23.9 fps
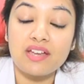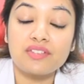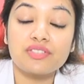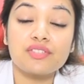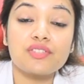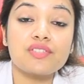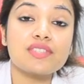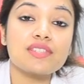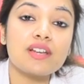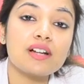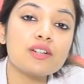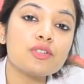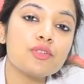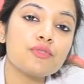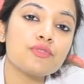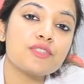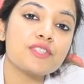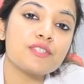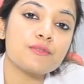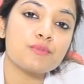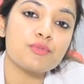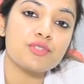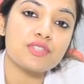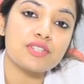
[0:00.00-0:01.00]
The result of
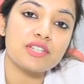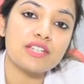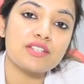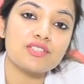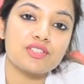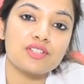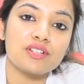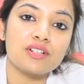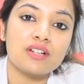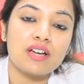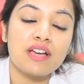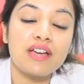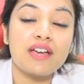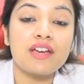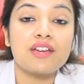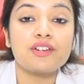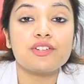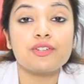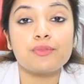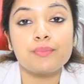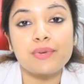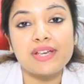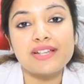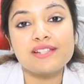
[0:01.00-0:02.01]
this procedure
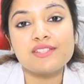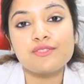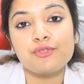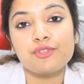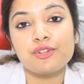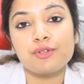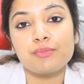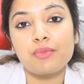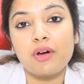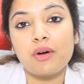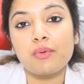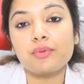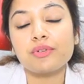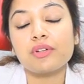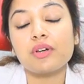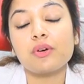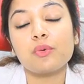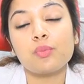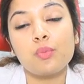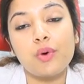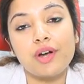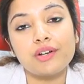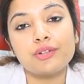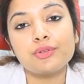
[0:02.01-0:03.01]
remains for
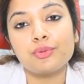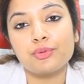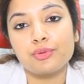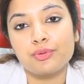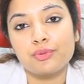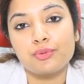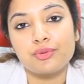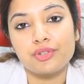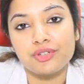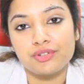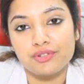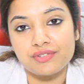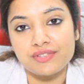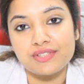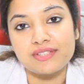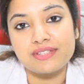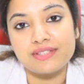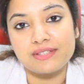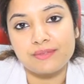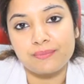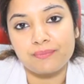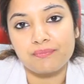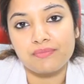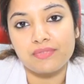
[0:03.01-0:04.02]
about 1 to 2
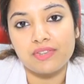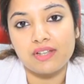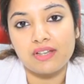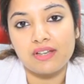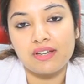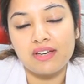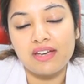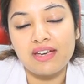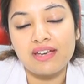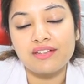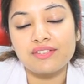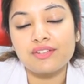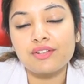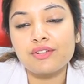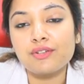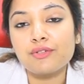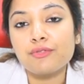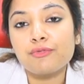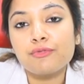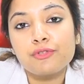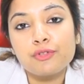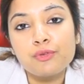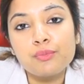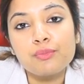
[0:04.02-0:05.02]
years. There are
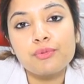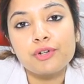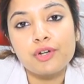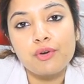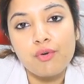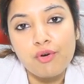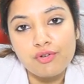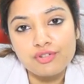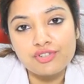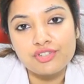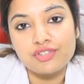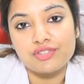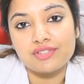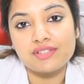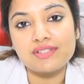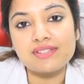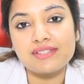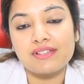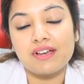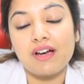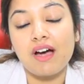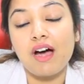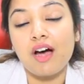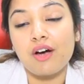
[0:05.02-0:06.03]
a few
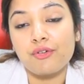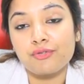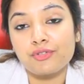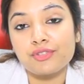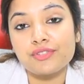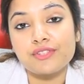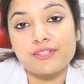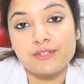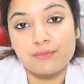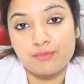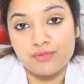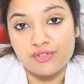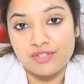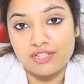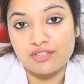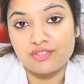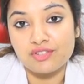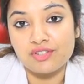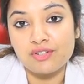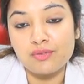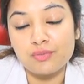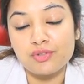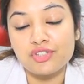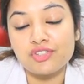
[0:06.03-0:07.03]
precautions after this
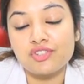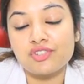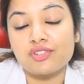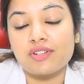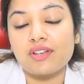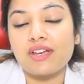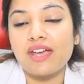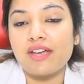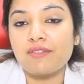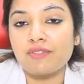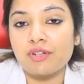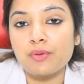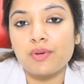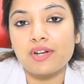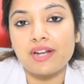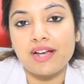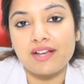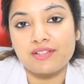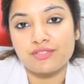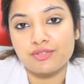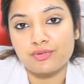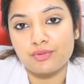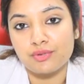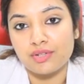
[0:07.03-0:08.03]
procedure which everyone
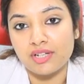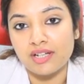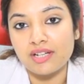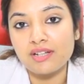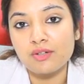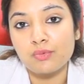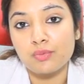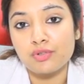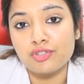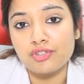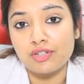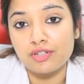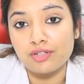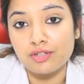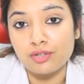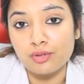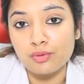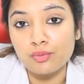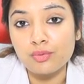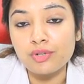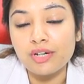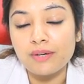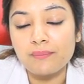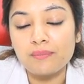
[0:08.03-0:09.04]
has to take, which
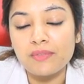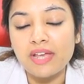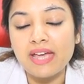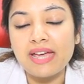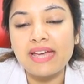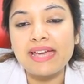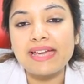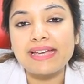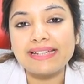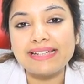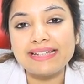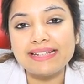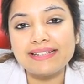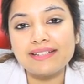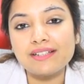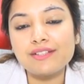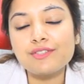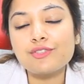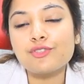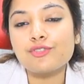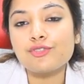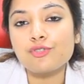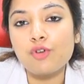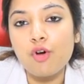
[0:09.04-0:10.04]
include
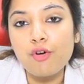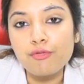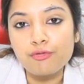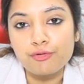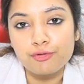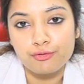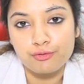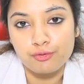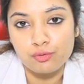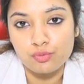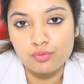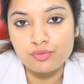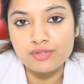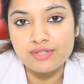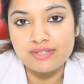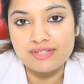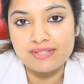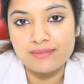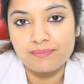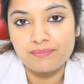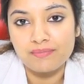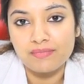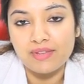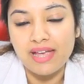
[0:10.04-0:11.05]
eating soft
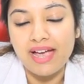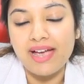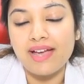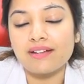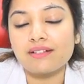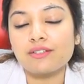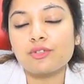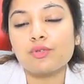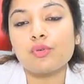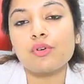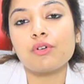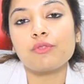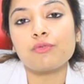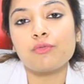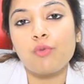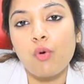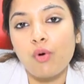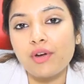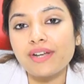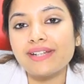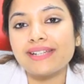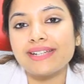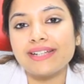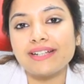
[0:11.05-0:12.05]
foods and to
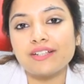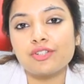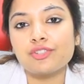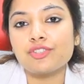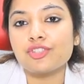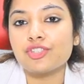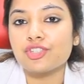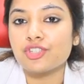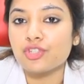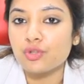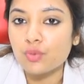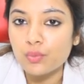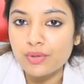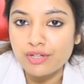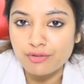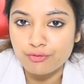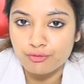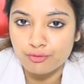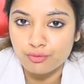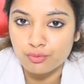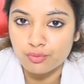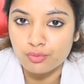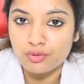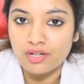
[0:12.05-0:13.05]
avoid eating chewy
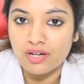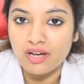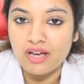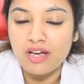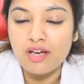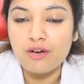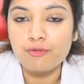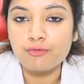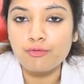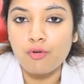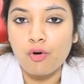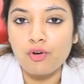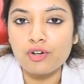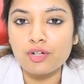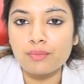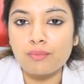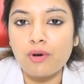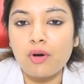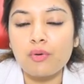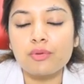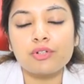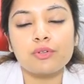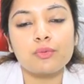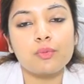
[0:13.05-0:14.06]
food for
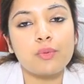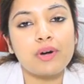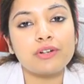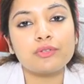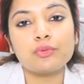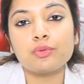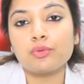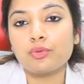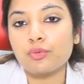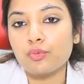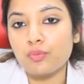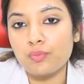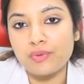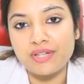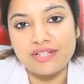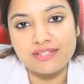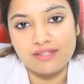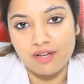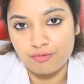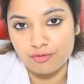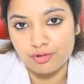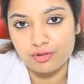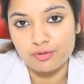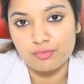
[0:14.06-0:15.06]
about 1 to 2
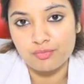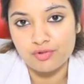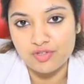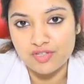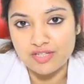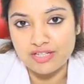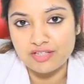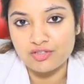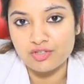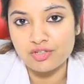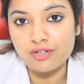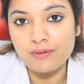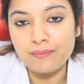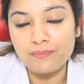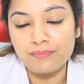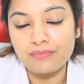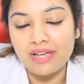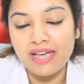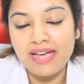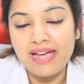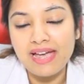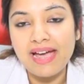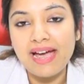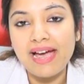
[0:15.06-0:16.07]
weeks after the procedure,
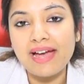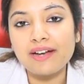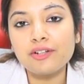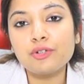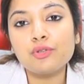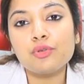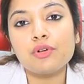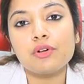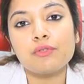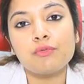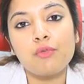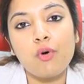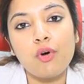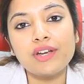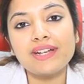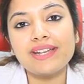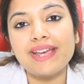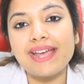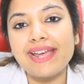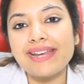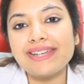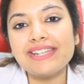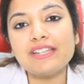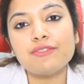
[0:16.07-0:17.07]
and to
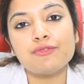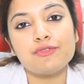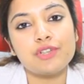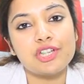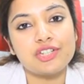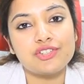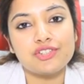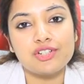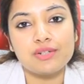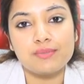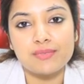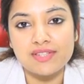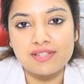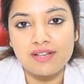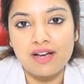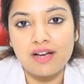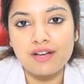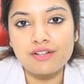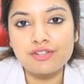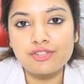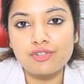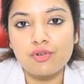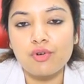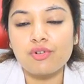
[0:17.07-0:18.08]
avoid any facial
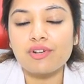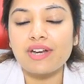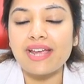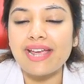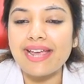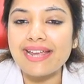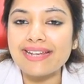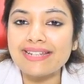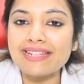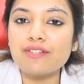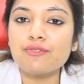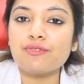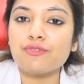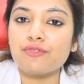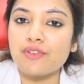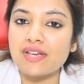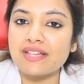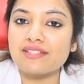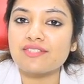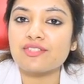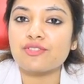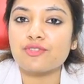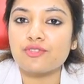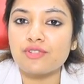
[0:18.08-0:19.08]
massage or any
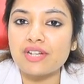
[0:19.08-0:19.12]
face